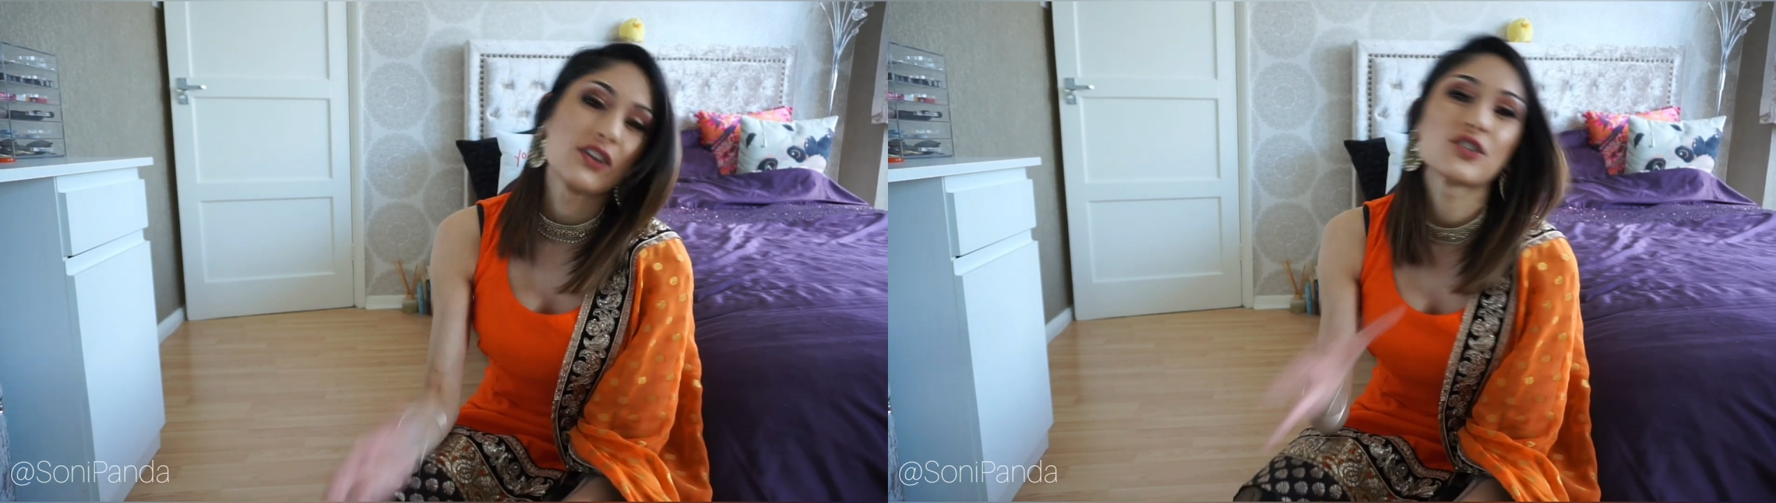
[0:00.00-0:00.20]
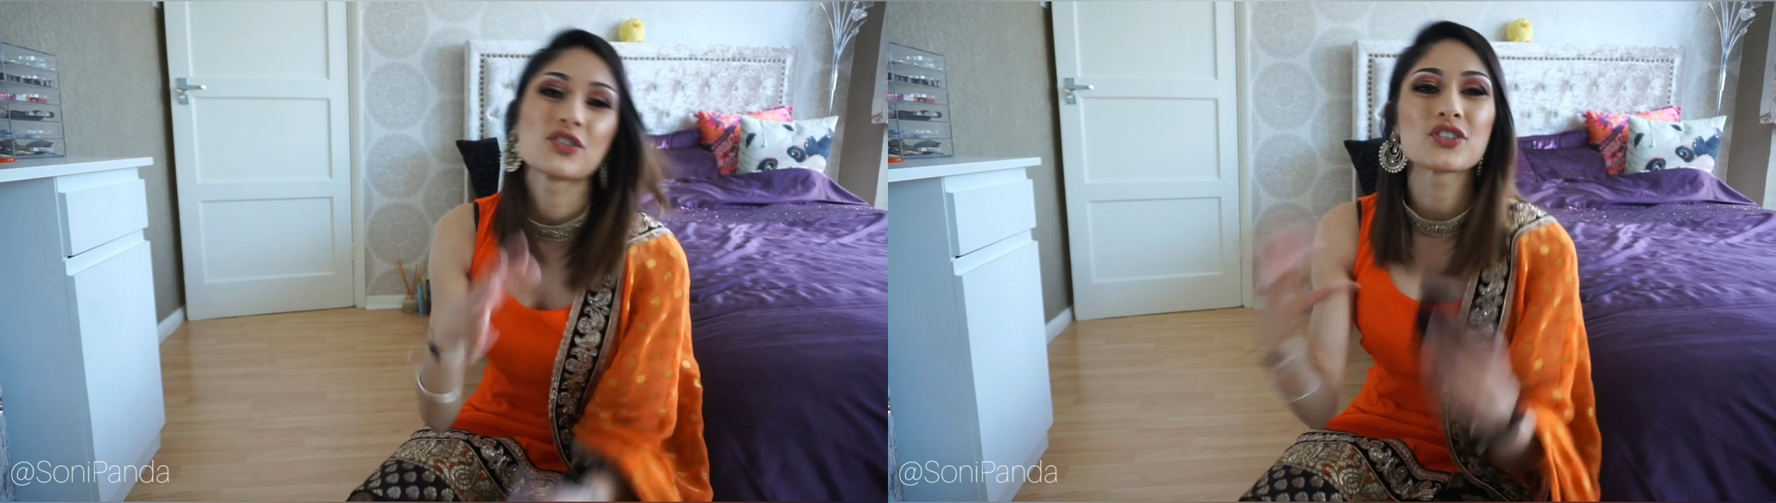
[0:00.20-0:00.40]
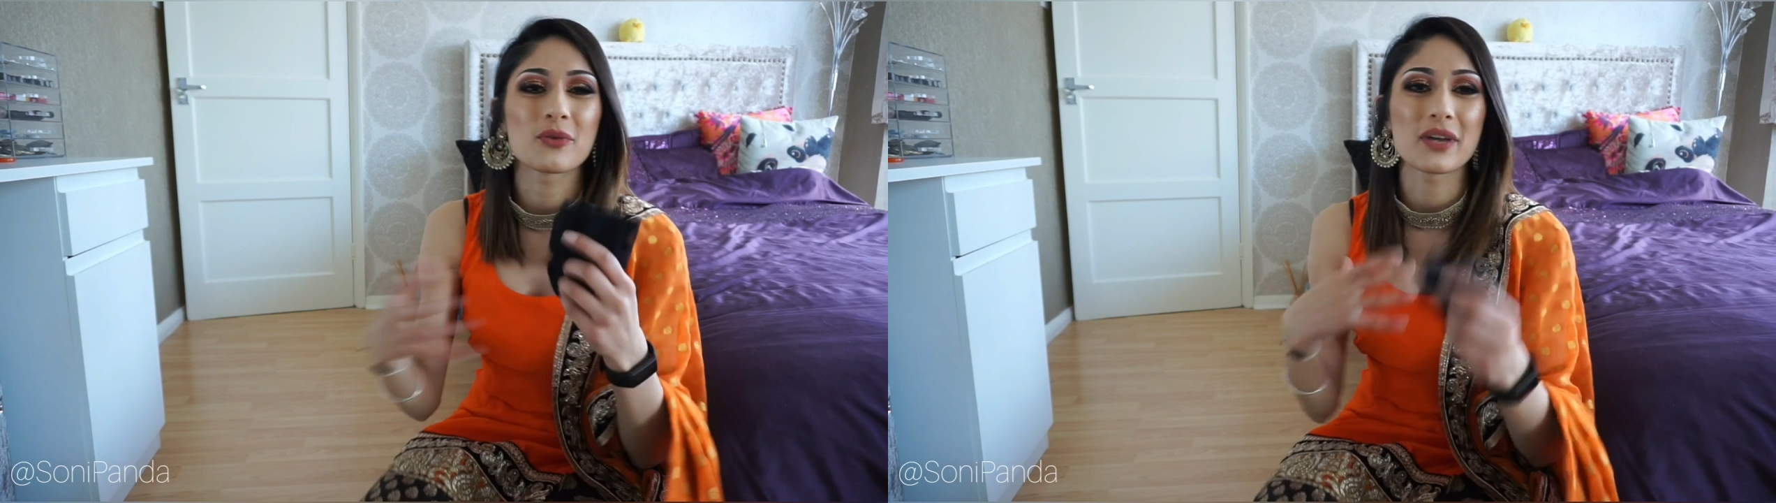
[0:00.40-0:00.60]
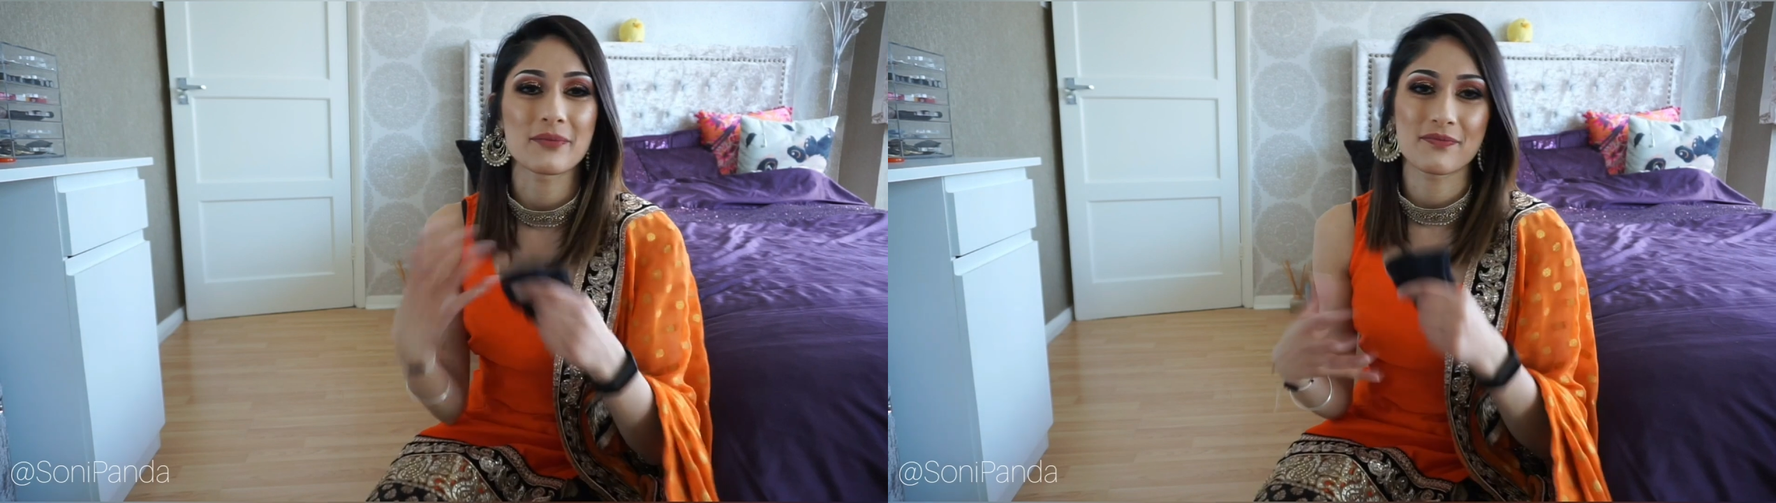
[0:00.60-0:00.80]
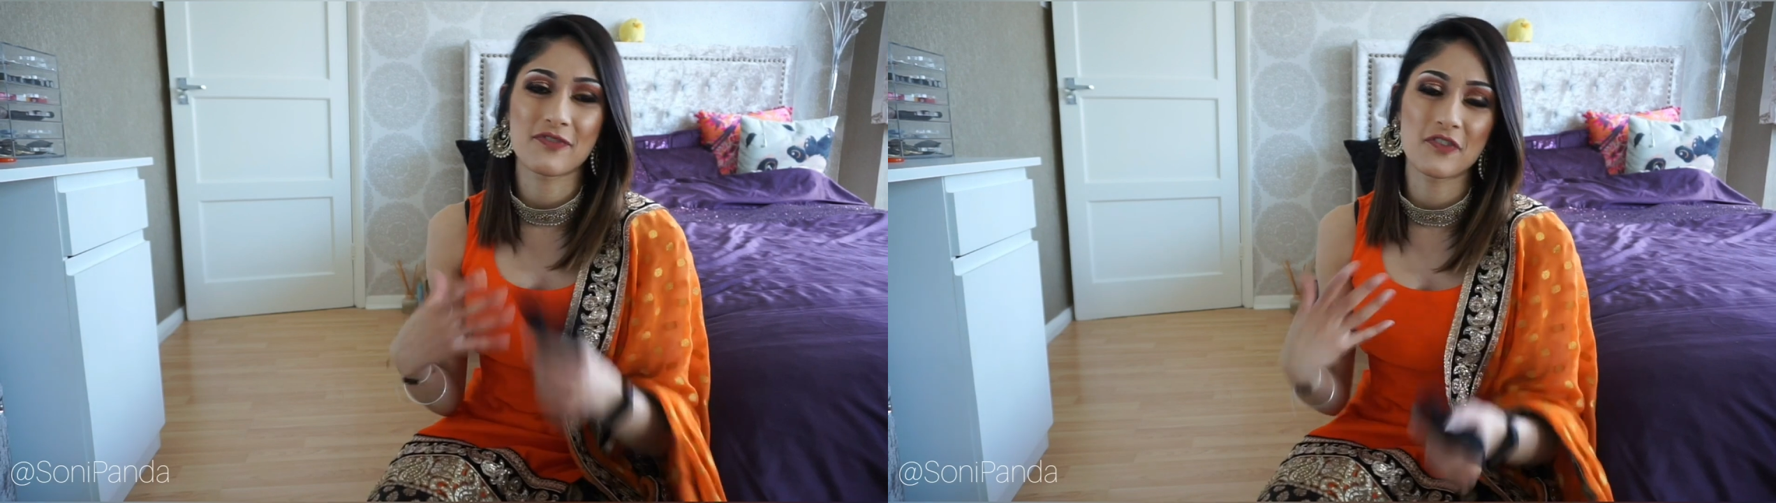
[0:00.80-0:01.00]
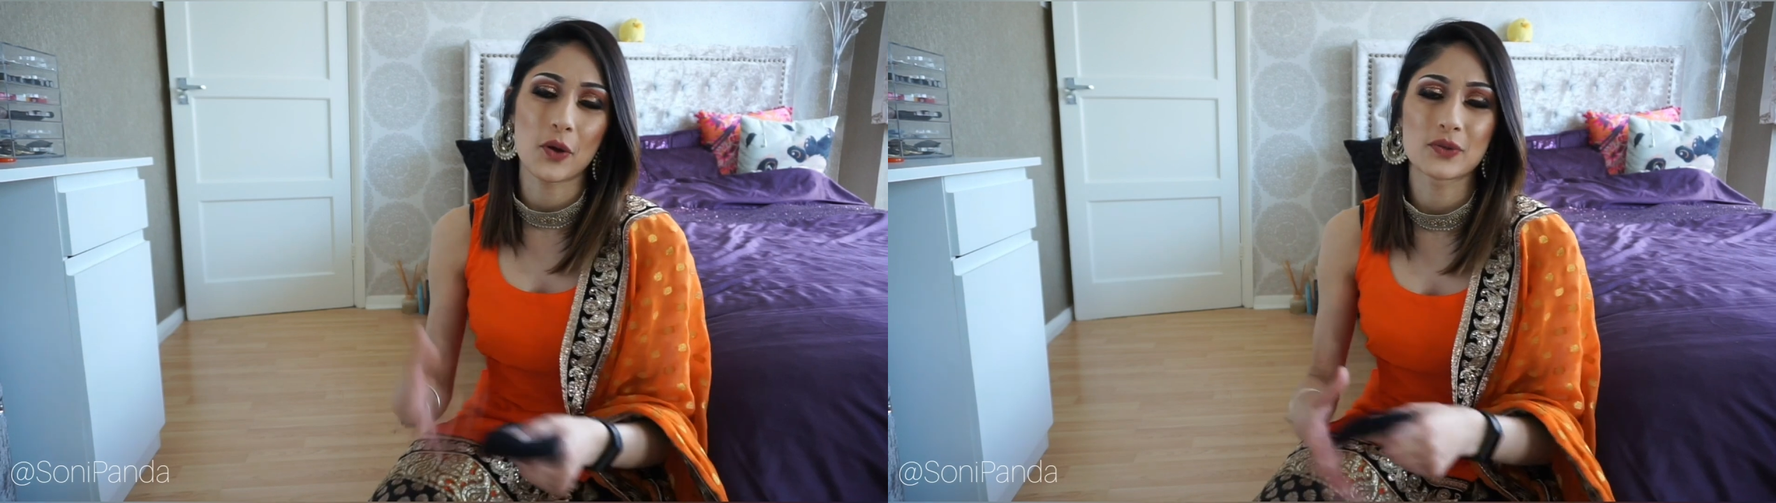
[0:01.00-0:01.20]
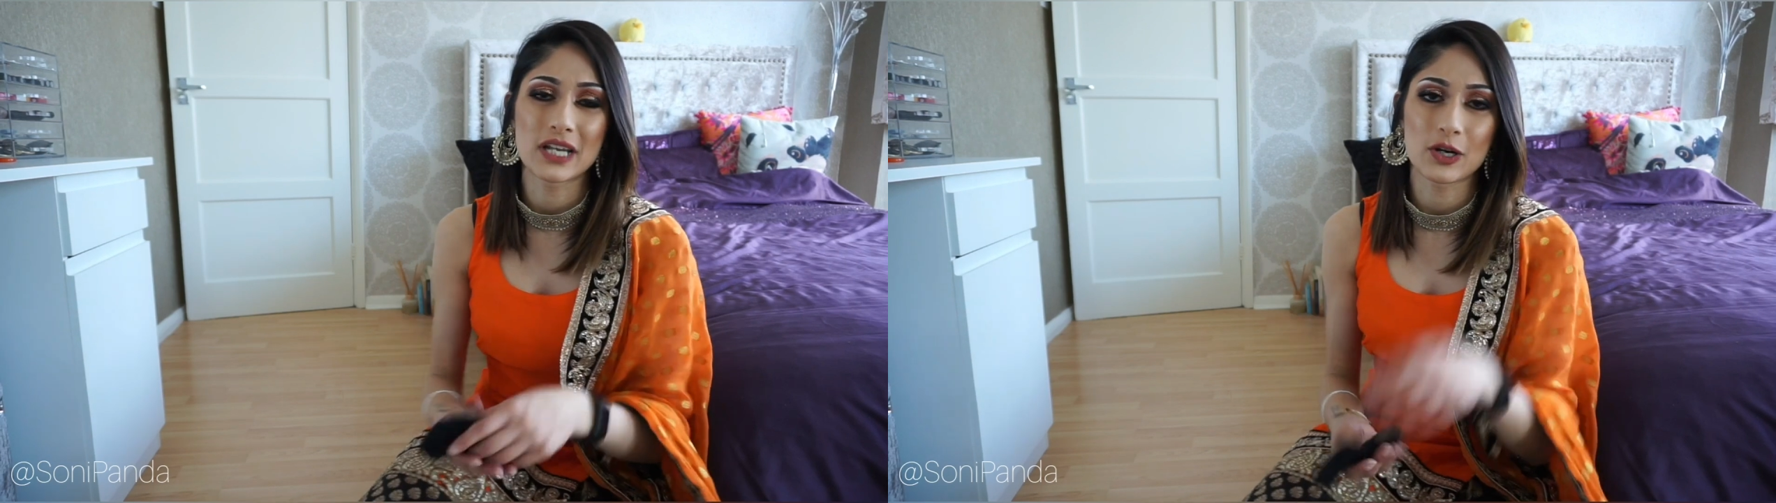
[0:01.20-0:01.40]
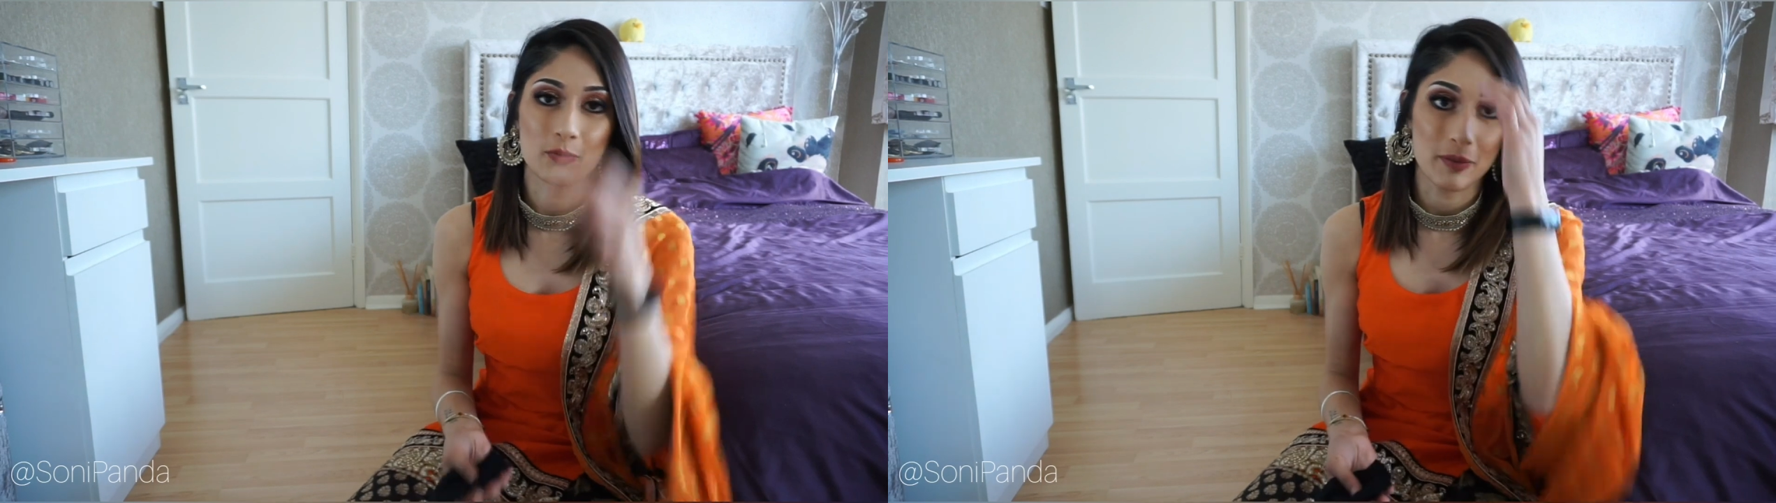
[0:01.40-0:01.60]
just so it flows a
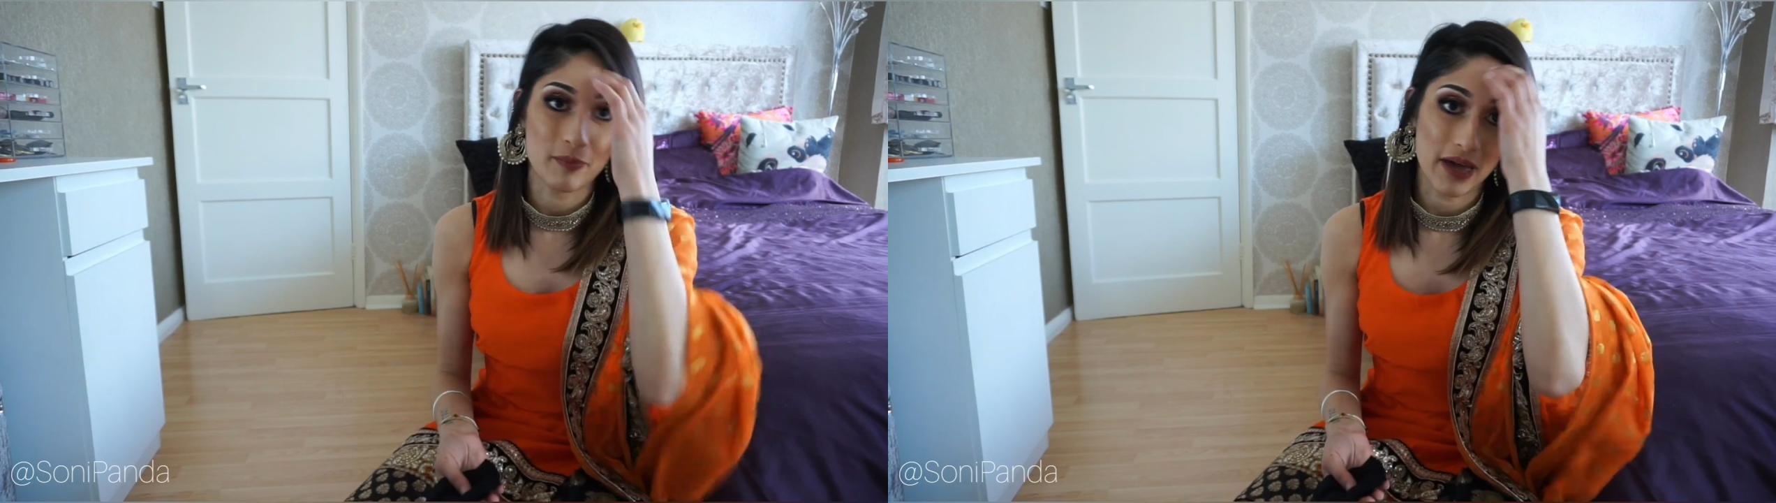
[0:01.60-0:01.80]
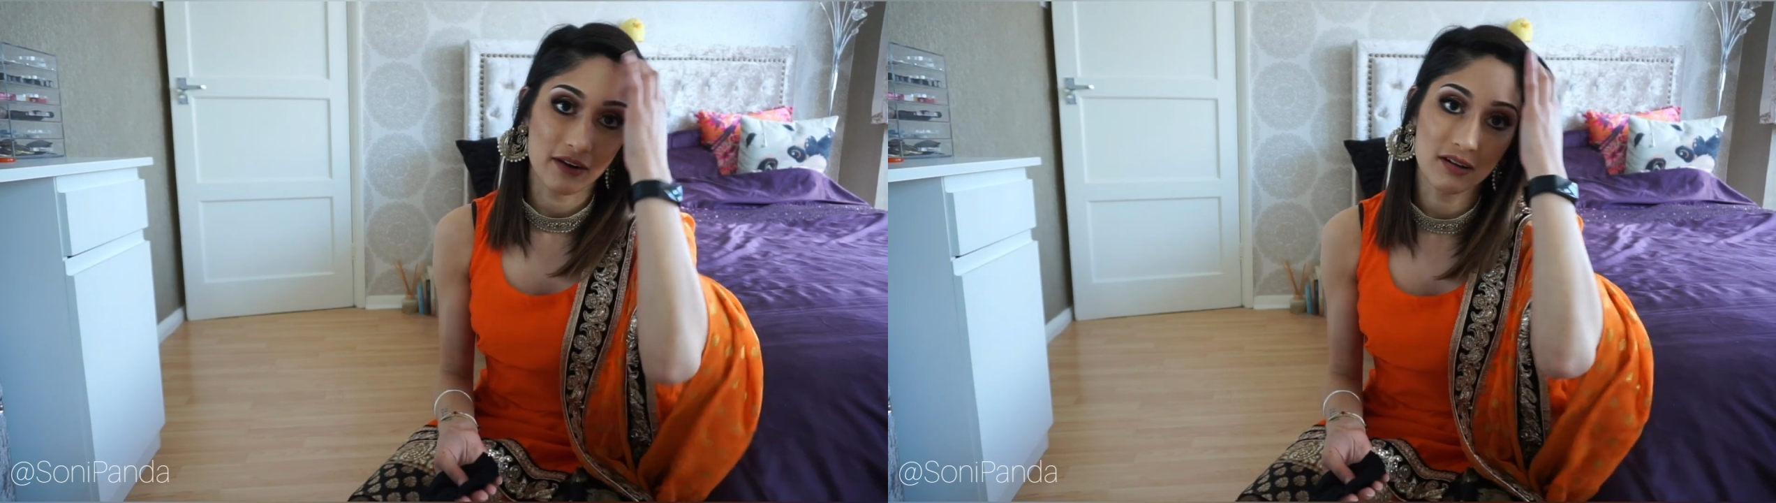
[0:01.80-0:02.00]
little bit better.